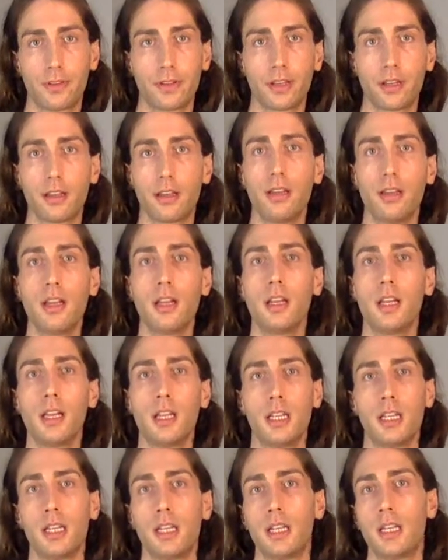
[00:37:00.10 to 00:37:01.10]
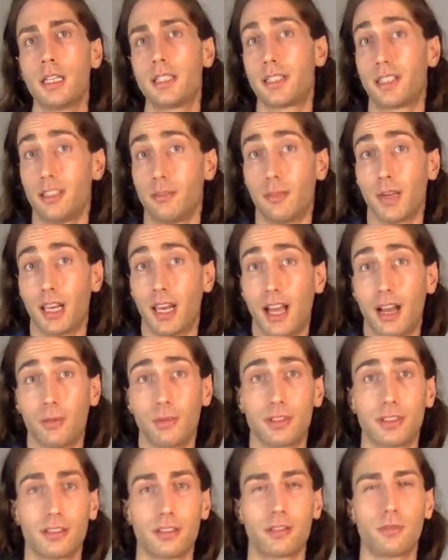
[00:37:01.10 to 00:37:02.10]
the seam
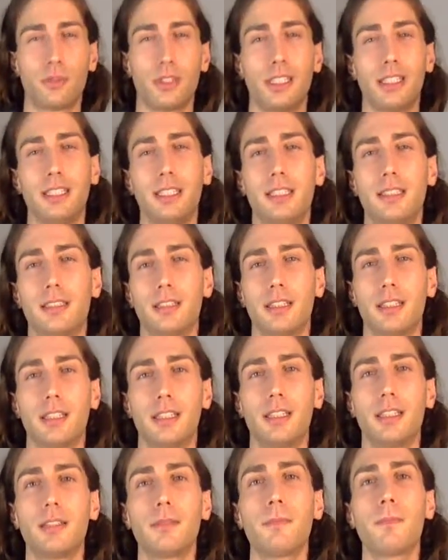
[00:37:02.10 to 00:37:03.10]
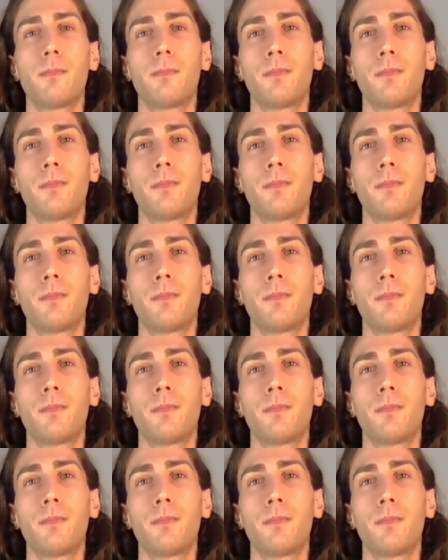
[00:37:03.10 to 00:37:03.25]
allowances really easily.